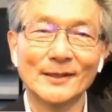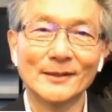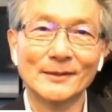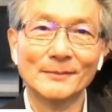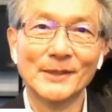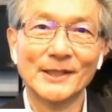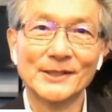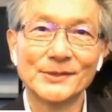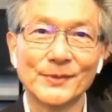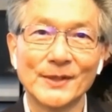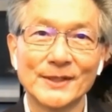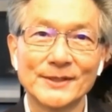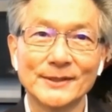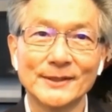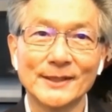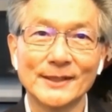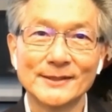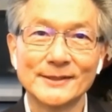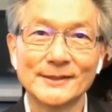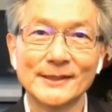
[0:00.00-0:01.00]
Best Western
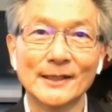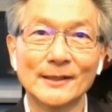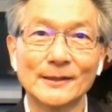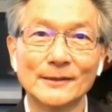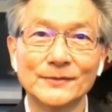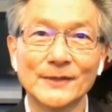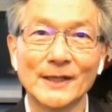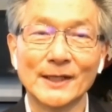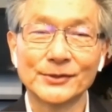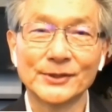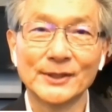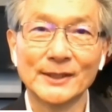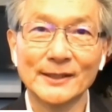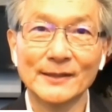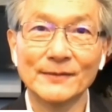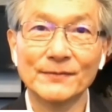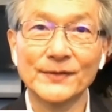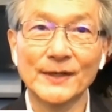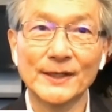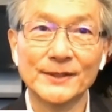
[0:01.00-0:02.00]
itself actually
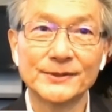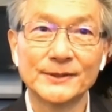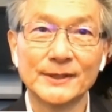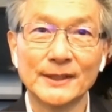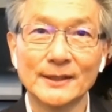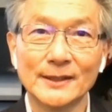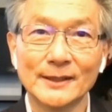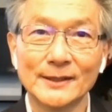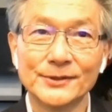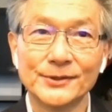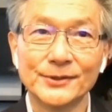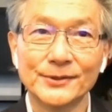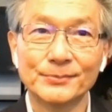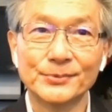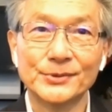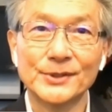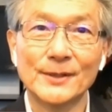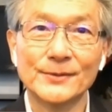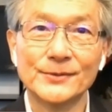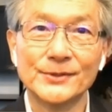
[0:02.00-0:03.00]
invested in two
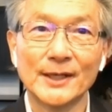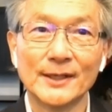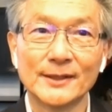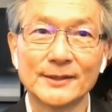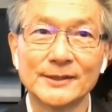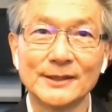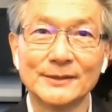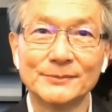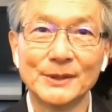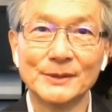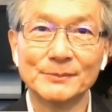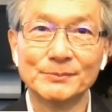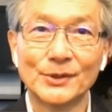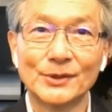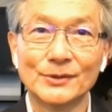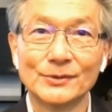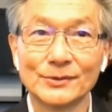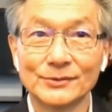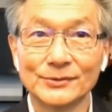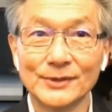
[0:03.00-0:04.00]
projects and we
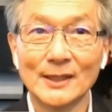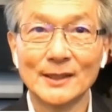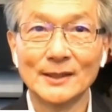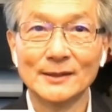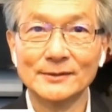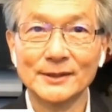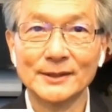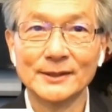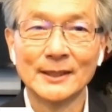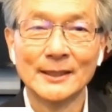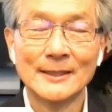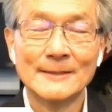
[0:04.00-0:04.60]
broke ground.